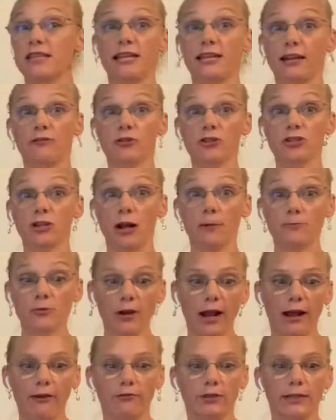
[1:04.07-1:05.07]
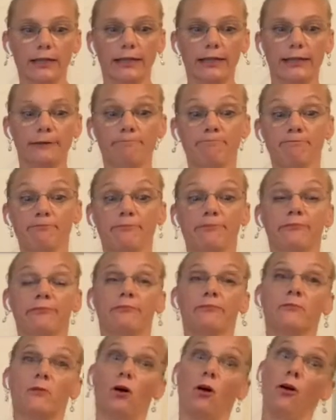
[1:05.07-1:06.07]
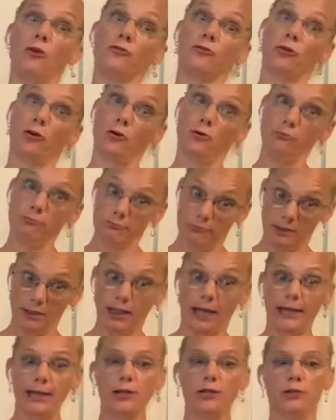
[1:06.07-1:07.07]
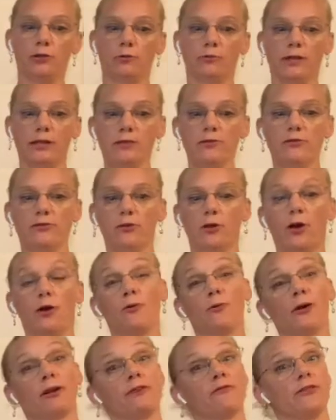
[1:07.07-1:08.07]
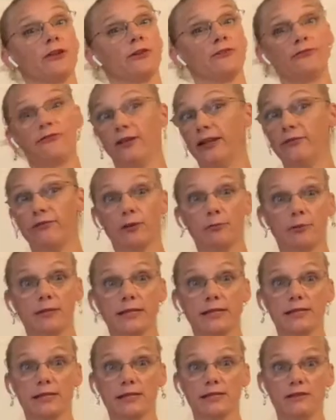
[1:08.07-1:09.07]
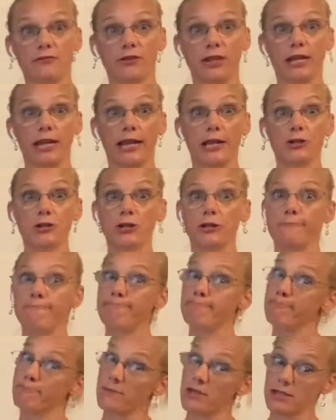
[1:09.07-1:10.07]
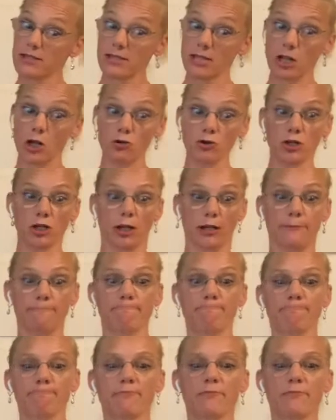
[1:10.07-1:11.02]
never stop traveling. Also, like humans, one of their favorite places to vacation is the ocean.